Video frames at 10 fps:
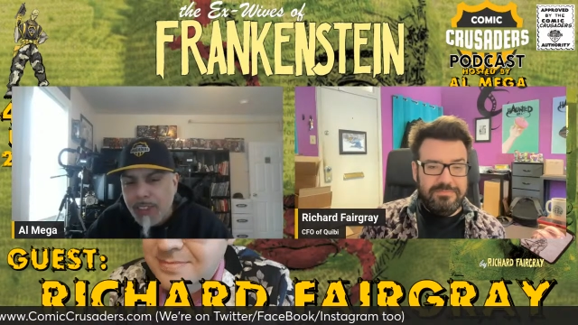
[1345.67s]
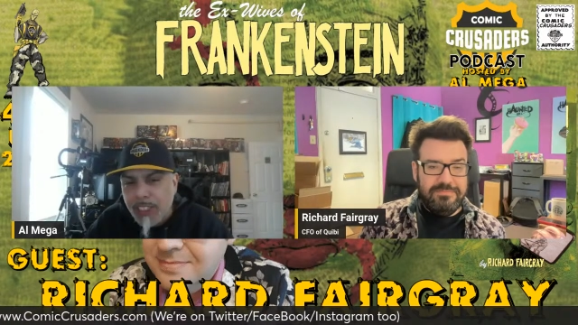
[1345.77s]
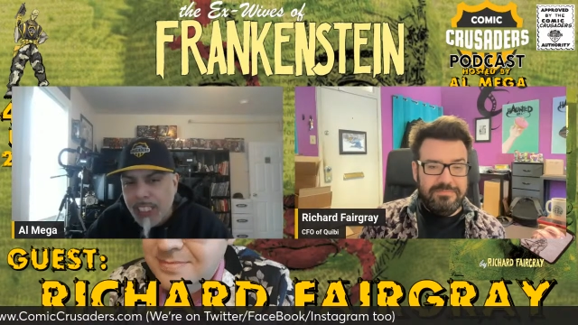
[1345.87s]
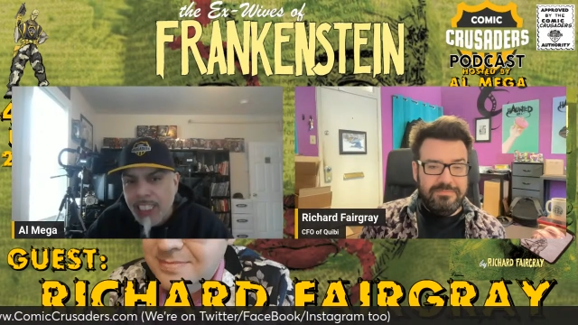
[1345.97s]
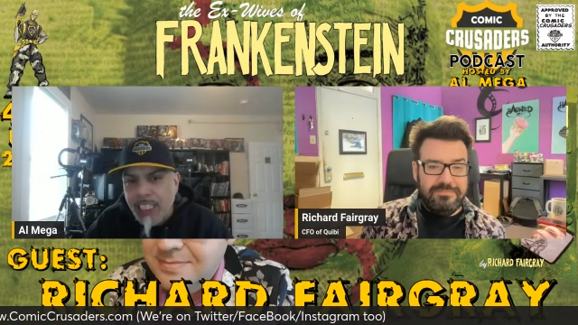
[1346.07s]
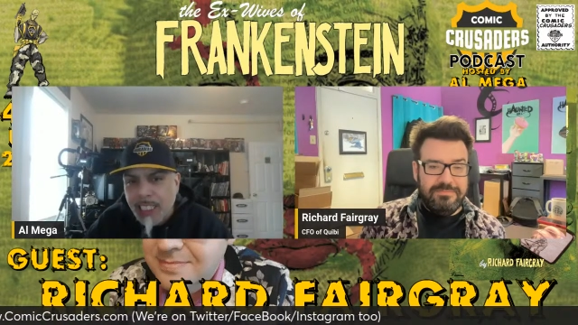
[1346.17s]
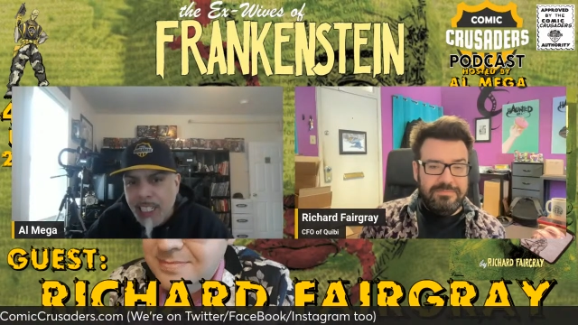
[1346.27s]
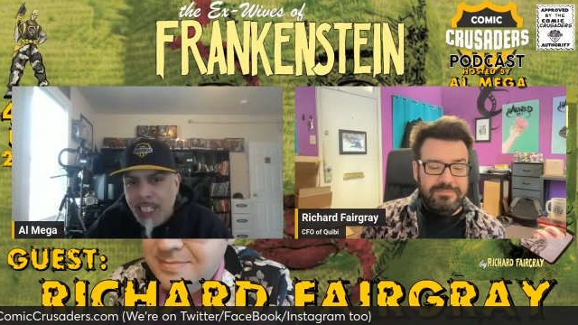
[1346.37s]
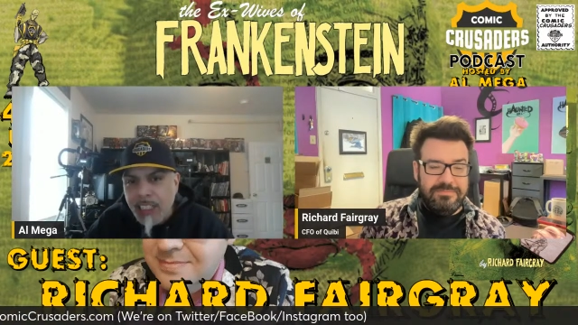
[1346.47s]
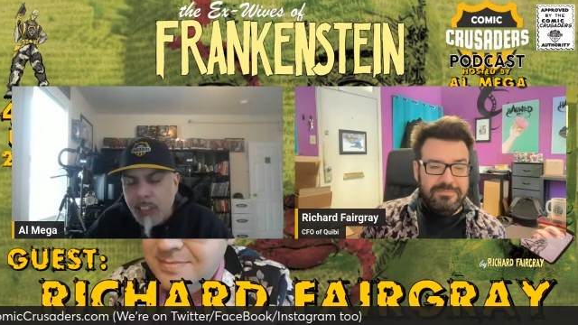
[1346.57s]
Speaker 1: scene.
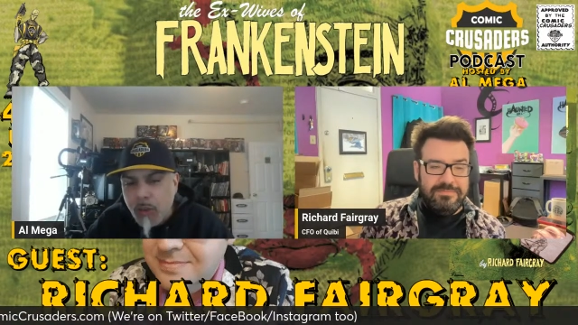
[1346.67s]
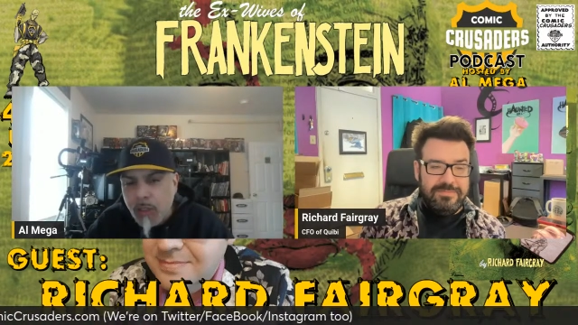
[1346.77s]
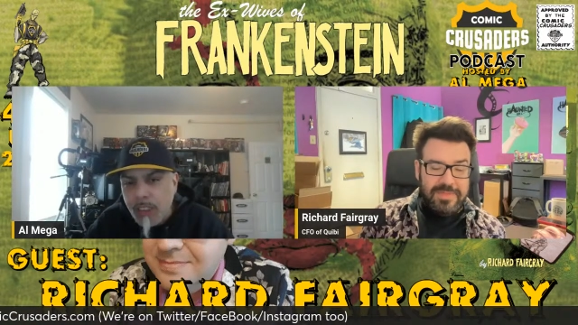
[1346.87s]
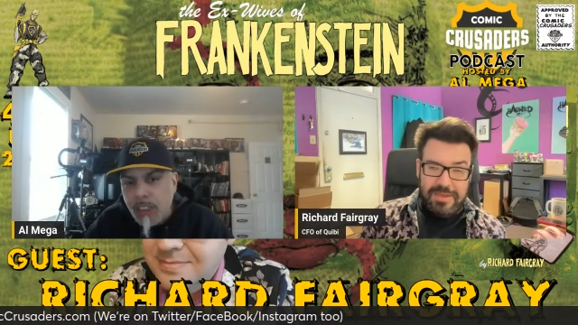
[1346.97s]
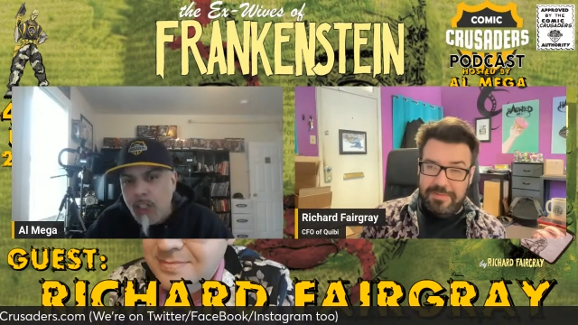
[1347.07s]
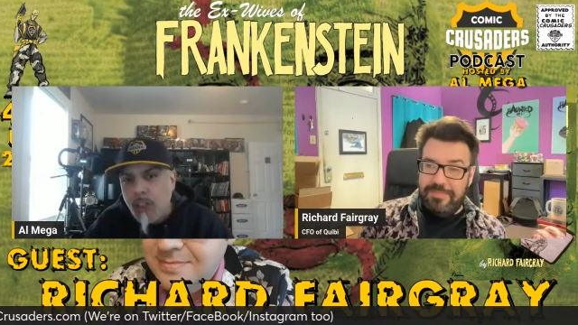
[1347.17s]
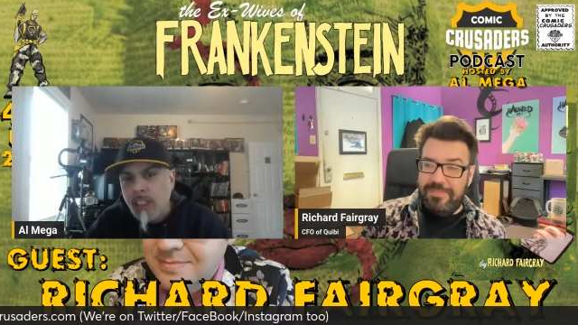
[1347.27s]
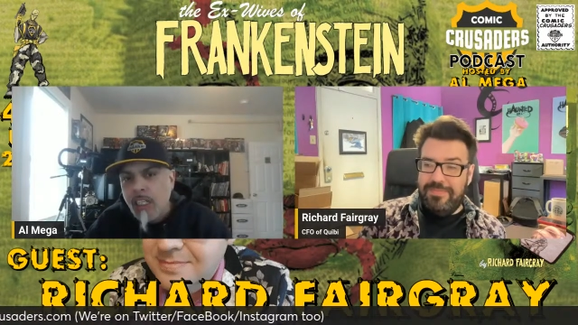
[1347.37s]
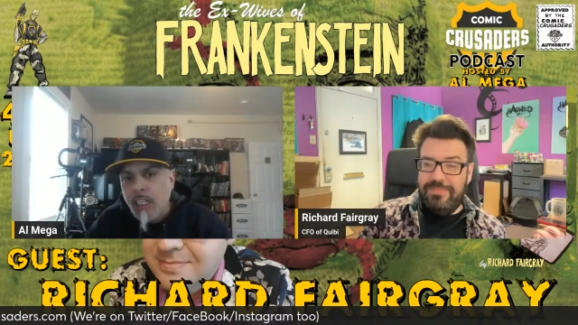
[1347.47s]
So what's yeah. going on?